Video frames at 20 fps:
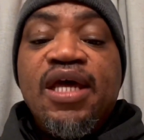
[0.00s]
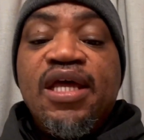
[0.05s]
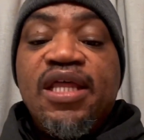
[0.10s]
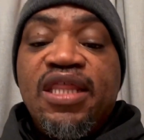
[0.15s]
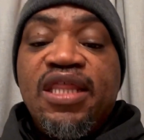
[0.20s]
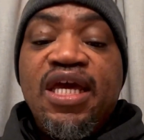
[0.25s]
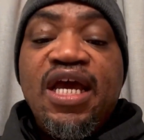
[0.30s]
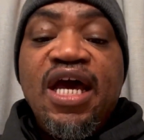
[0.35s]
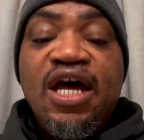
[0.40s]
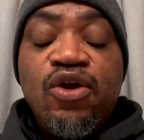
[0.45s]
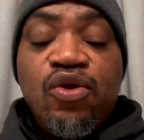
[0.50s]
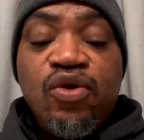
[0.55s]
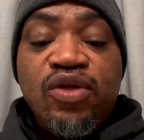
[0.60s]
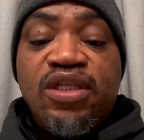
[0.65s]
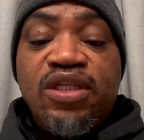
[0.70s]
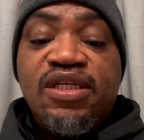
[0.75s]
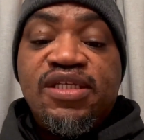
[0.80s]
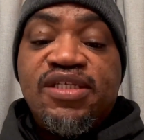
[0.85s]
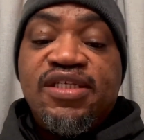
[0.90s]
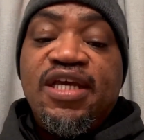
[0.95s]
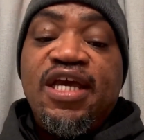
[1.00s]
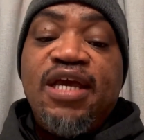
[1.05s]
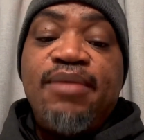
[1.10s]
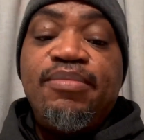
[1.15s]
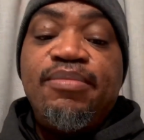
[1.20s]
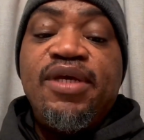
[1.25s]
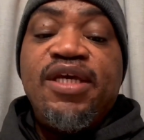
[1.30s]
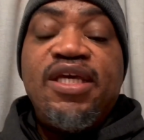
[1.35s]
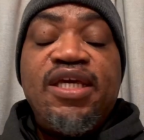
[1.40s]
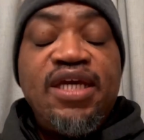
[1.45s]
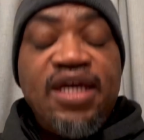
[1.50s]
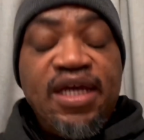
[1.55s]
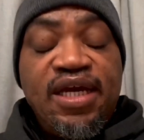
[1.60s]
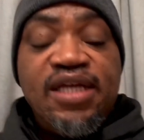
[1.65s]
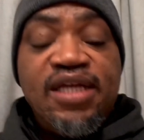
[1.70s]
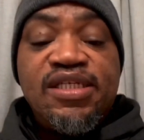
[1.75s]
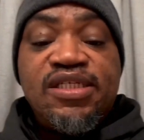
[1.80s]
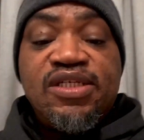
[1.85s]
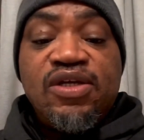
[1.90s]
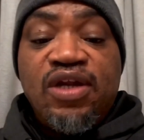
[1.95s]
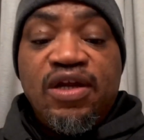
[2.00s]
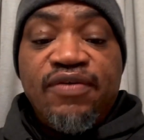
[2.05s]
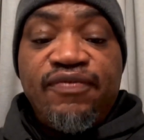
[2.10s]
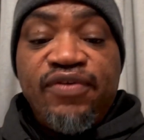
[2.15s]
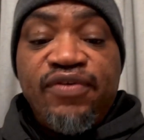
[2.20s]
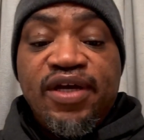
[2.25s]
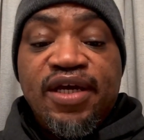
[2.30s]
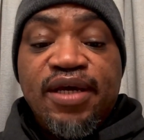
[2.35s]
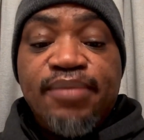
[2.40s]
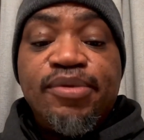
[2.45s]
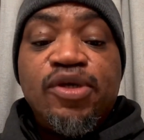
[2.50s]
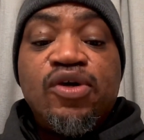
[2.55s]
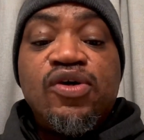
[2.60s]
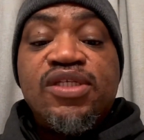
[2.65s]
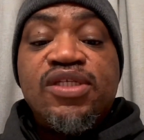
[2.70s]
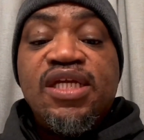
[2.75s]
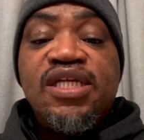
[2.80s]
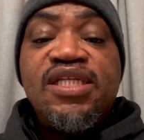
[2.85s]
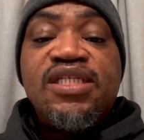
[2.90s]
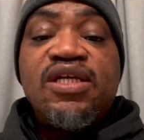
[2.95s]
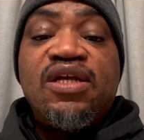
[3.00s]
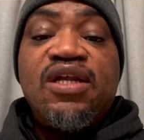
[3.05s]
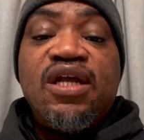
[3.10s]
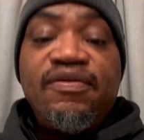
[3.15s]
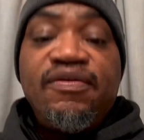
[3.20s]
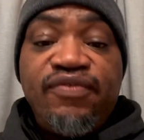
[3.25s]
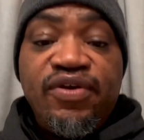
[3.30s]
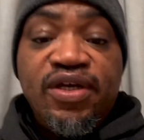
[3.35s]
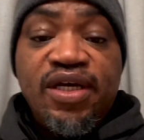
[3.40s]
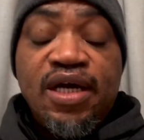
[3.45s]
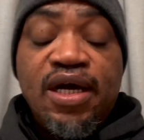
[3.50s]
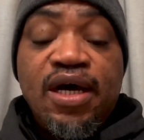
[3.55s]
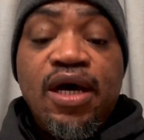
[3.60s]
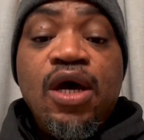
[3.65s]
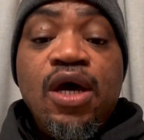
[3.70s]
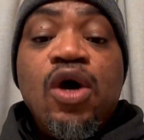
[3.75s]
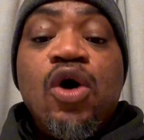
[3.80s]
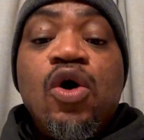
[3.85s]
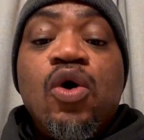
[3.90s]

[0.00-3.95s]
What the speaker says: they are not the same here in South Africa, because in South Africa,